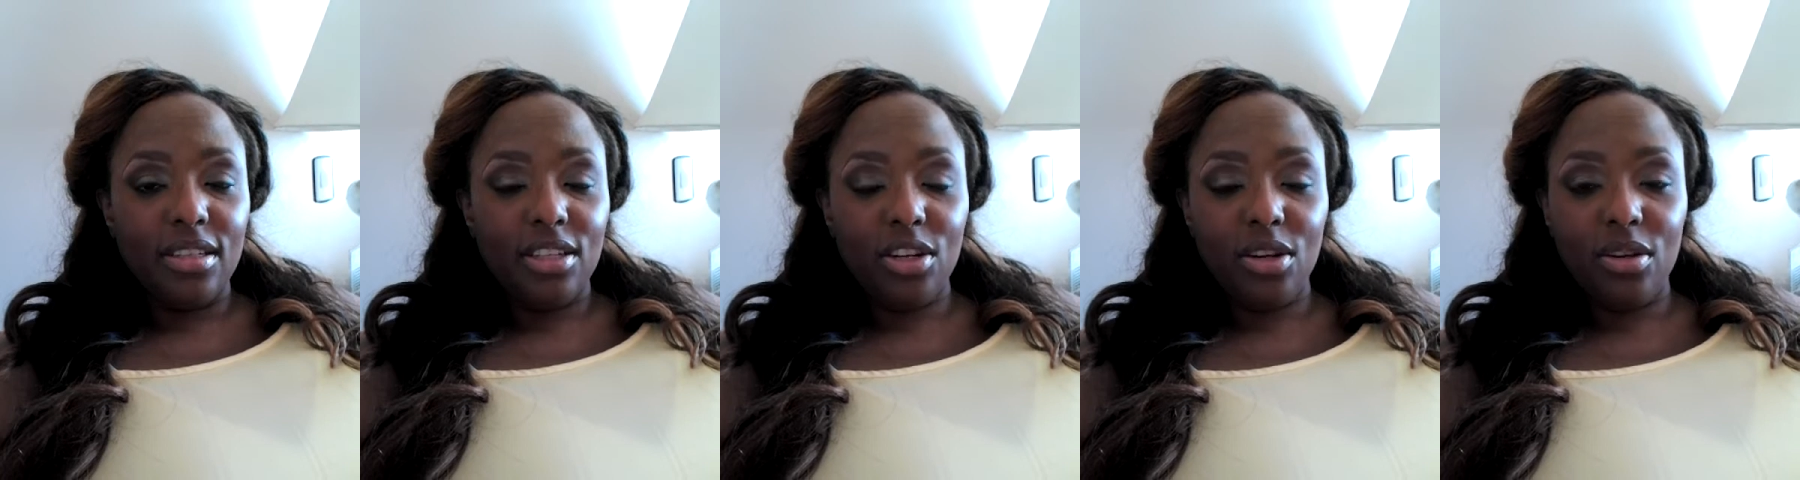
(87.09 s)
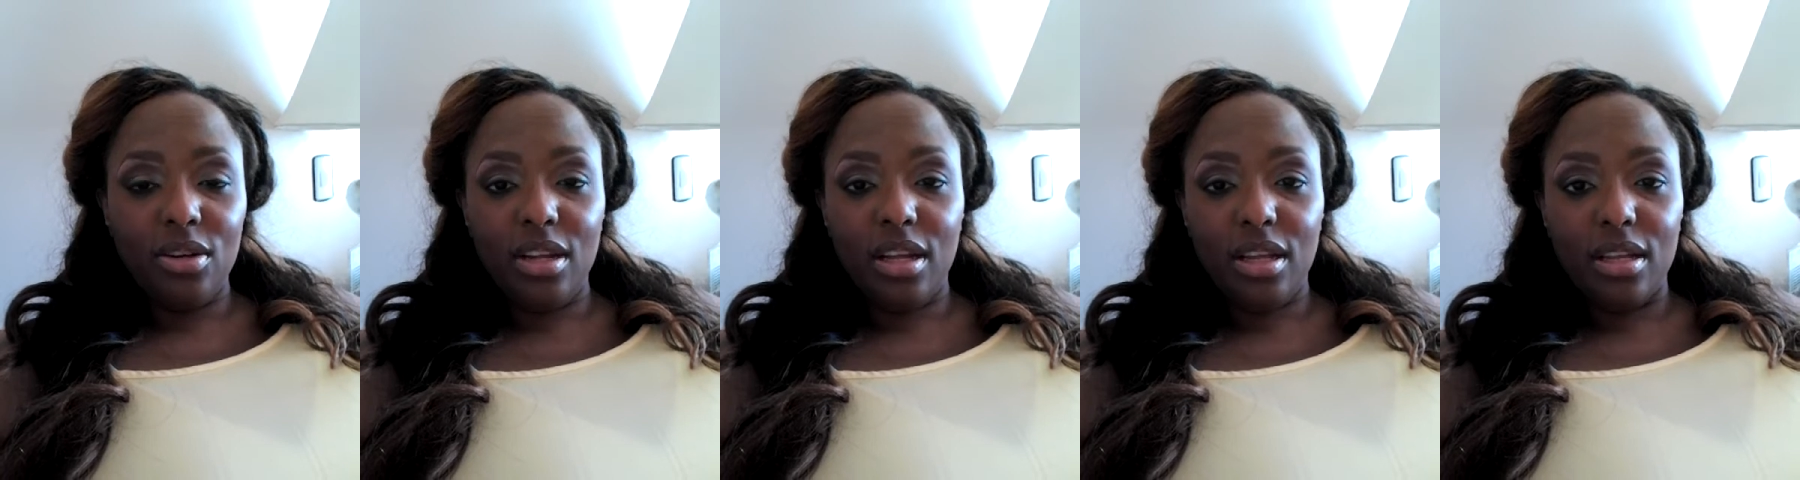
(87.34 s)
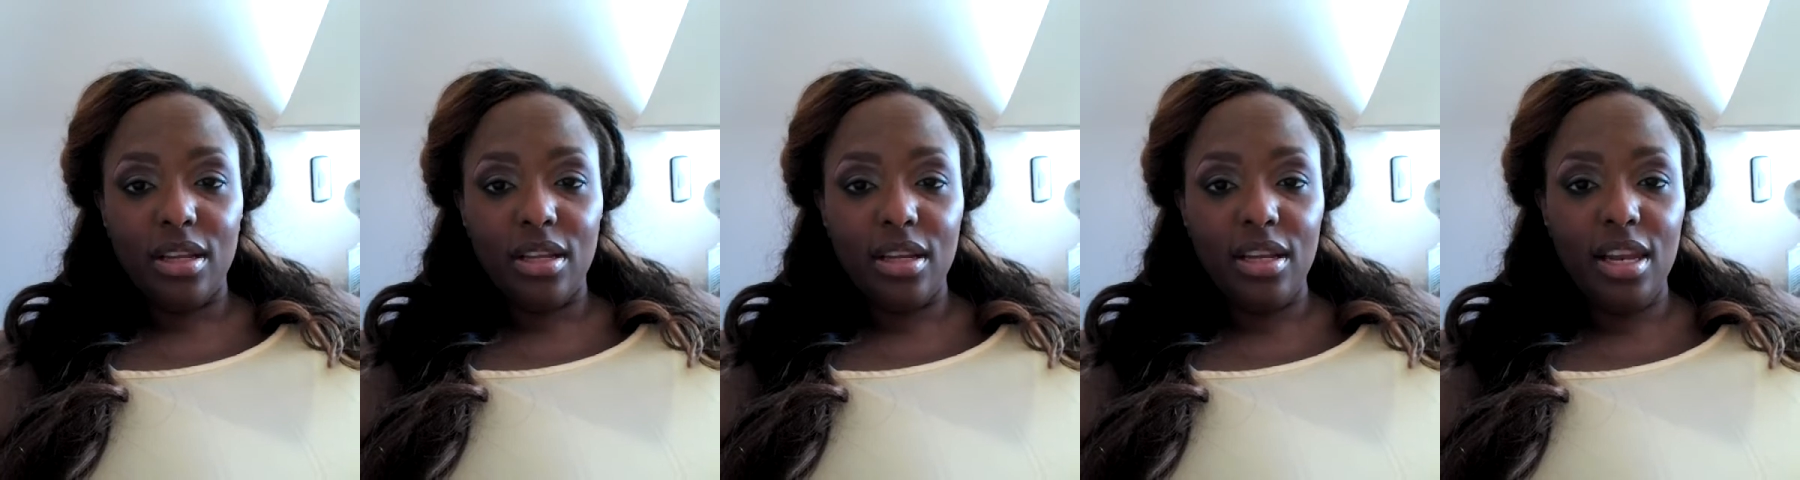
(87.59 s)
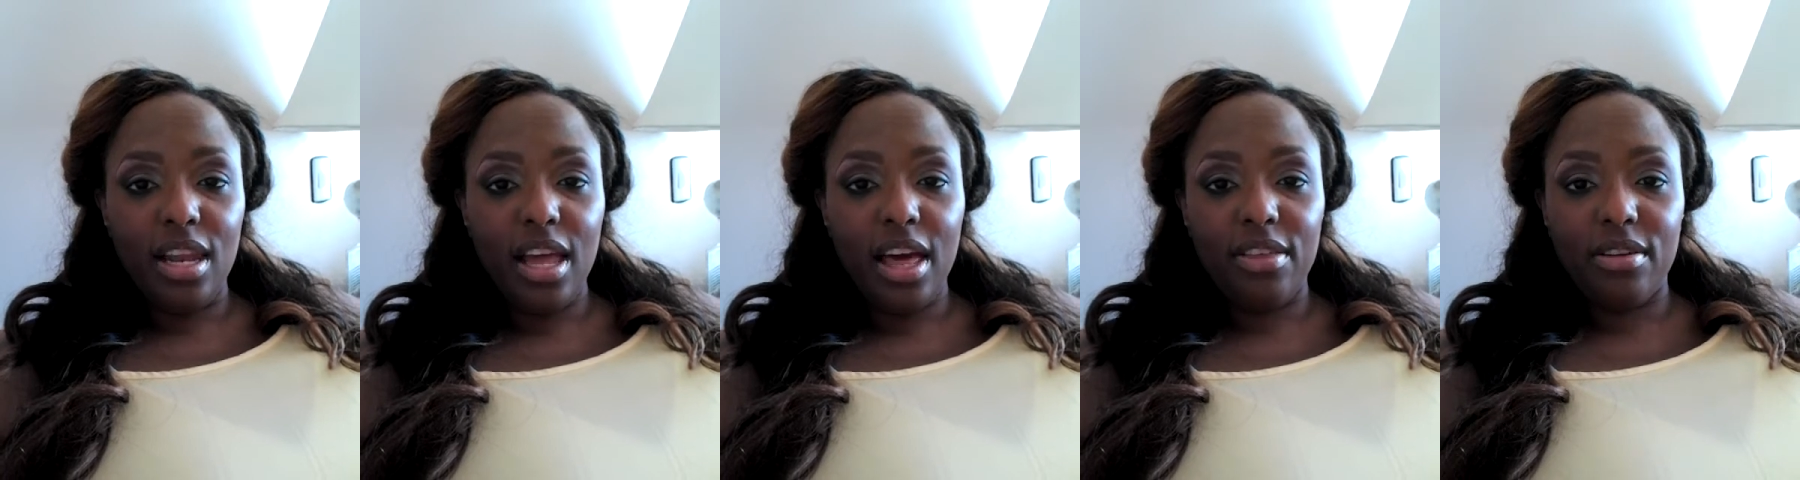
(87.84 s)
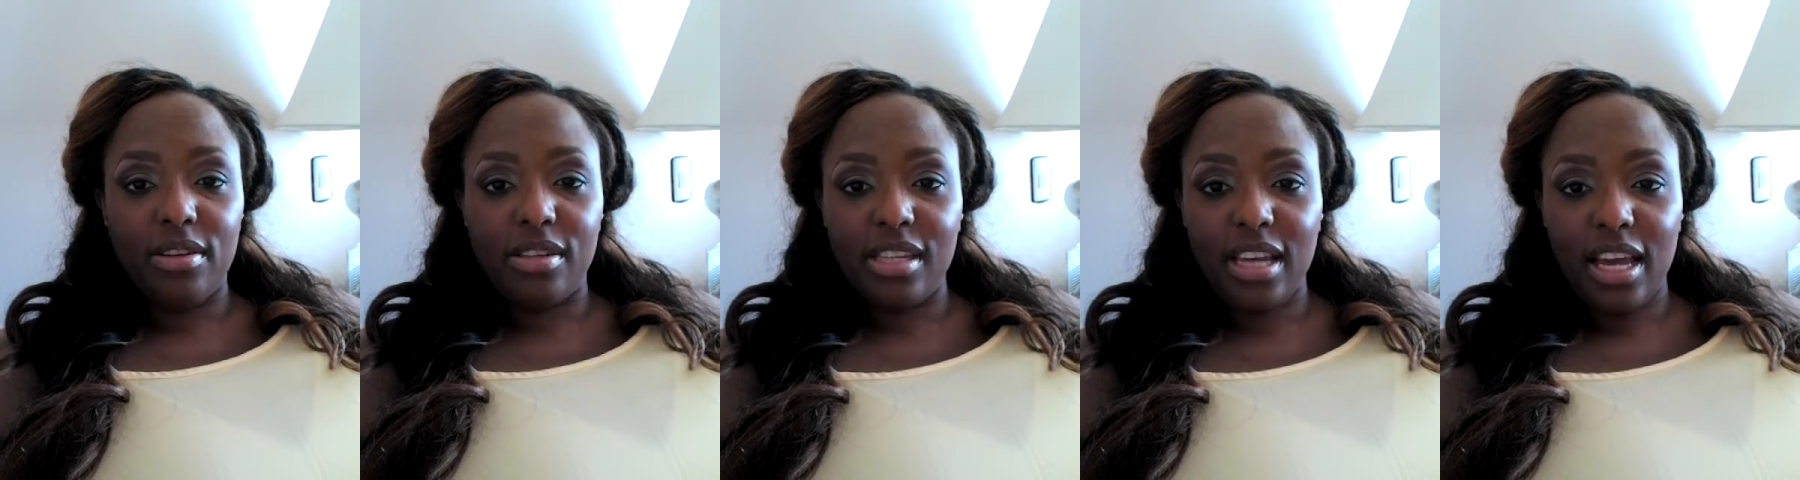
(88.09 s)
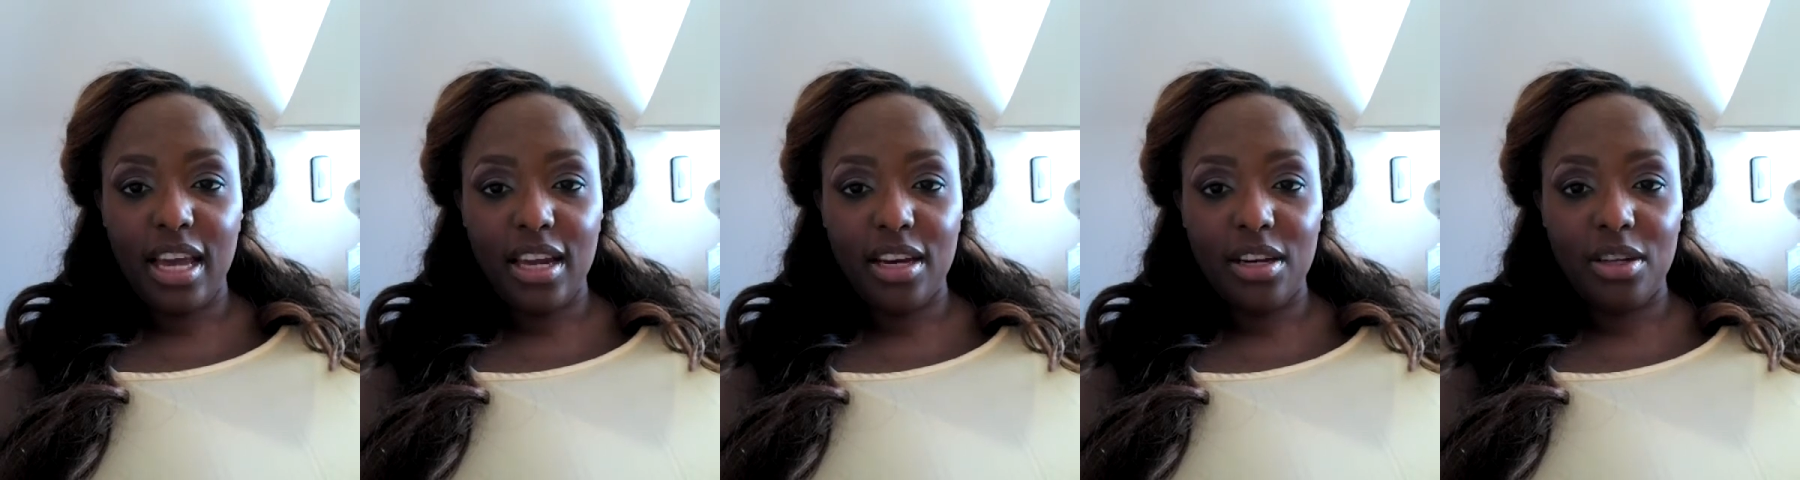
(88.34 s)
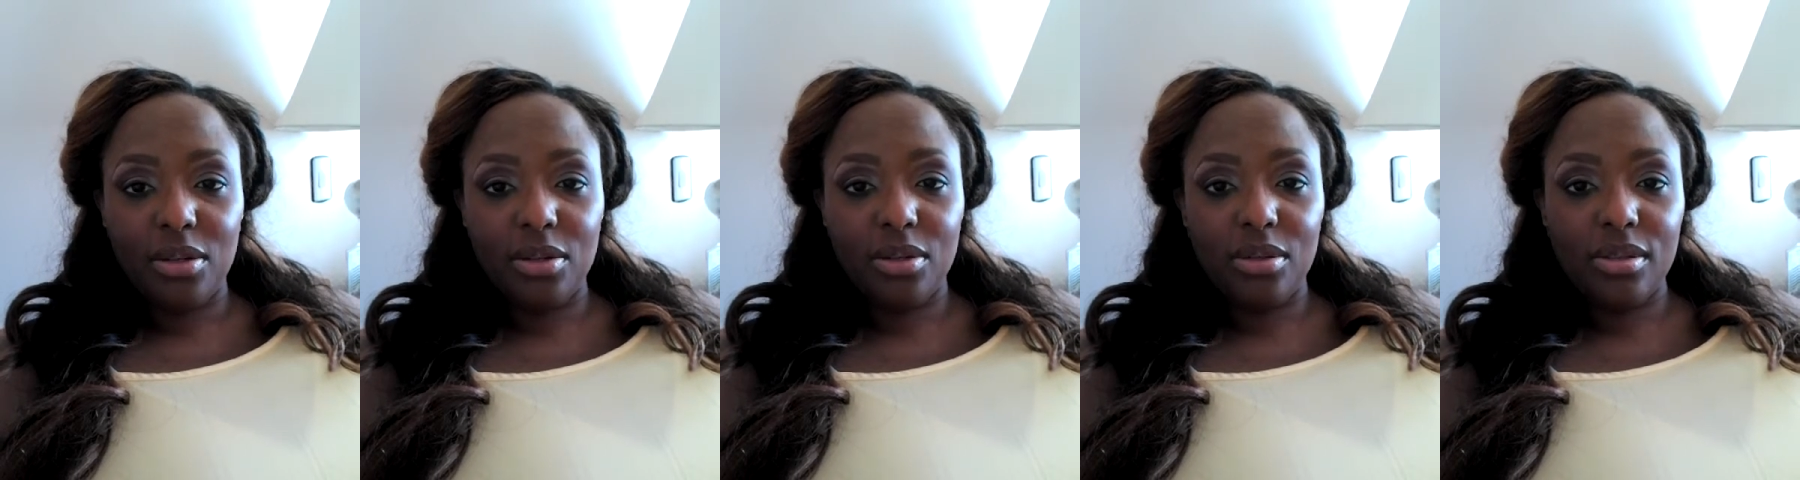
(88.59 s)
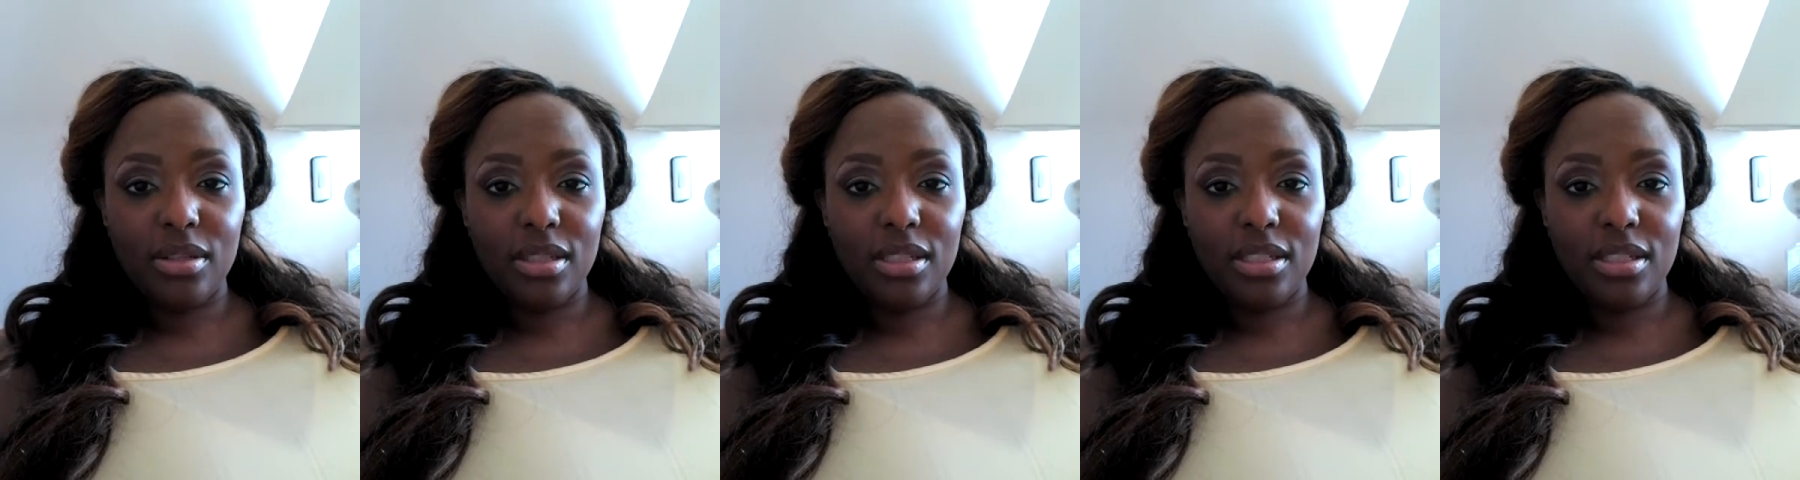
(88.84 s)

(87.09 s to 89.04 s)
leather sandals